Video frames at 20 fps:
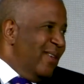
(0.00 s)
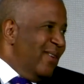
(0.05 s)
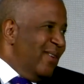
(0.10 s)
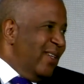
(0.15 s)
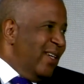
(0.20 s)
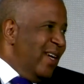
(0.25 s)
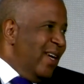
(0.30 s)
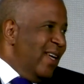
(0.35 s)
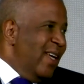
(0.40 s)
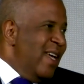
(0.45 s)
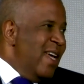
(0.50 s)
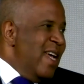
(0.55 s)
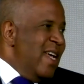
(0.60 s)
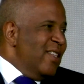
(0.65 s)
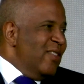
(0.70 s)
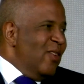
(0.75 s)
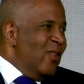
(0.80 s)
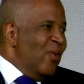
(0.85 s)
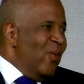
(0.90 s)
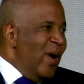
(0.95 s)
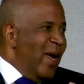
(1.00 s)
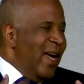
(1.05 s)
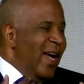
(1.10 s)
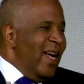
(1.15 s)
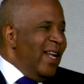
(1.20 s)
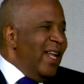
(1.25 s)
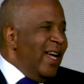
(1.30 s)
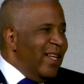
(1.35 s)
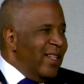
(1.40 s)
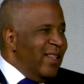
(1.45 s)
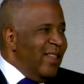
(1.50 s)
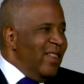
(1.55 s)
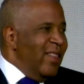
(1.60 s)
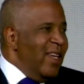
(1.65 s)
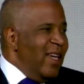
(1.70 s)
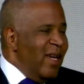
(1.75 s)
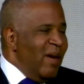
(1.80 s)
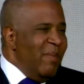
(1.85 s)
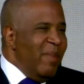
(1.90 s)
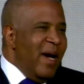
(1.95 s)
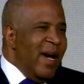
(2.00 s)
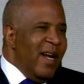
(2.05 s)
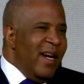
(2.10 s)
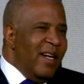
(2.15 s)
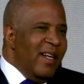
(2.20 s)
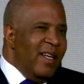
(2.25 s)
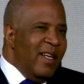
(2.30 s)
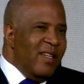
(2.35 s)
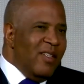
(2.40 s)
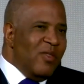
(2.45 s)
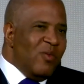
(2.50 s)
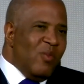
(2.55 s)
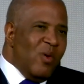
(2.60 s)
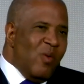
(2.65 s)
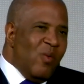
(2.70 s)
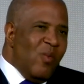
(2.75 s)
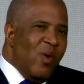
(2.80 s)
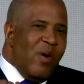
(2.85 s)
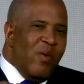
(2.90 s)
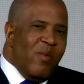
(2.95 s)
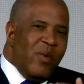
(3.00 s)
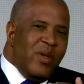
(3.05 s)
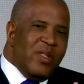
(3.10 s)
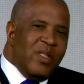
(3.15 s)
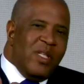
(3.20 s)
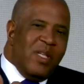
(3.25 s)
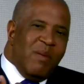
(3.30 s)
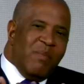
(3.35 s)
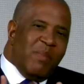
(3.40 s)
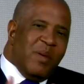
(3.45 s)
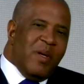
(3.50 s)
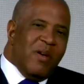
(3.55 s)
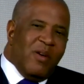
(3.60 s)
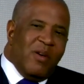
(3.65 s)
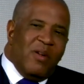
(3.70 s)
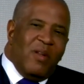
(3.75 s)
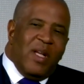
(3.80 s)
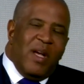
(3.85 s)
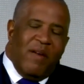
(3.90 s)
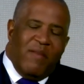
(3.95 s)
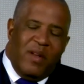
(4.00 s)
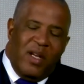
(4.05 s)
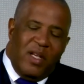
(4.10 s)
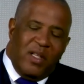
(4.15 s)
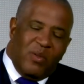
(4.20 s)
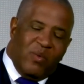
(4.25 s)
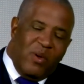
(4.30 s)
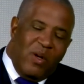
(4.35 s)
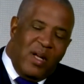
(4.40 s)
Okay? okay? So the way I like to think about it is, well, what was the empirical evidence?